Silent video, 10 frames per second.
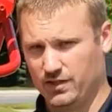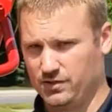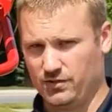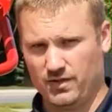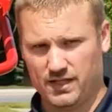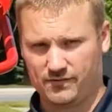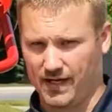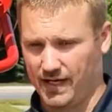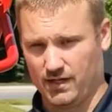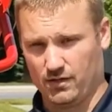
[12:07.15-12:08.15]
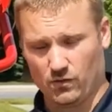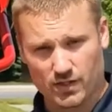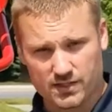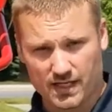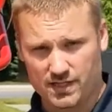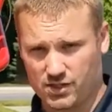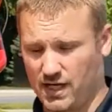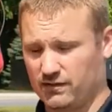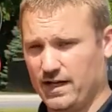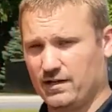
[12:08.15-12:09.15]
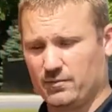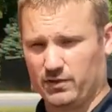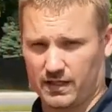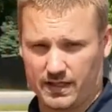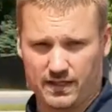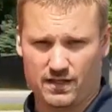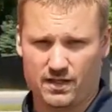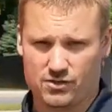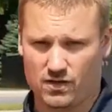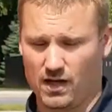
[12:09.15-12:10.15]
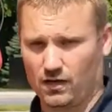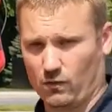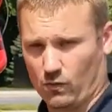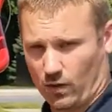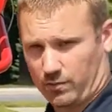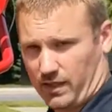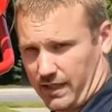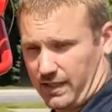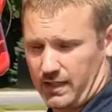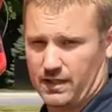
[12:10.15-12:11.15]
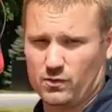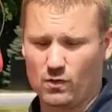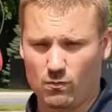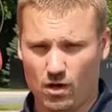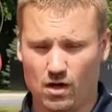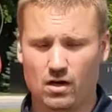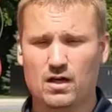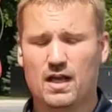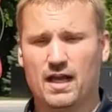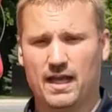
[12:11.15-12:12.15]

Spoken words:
You can do this via an on-site generator, plugging it into the truck, or plugging it into a wall.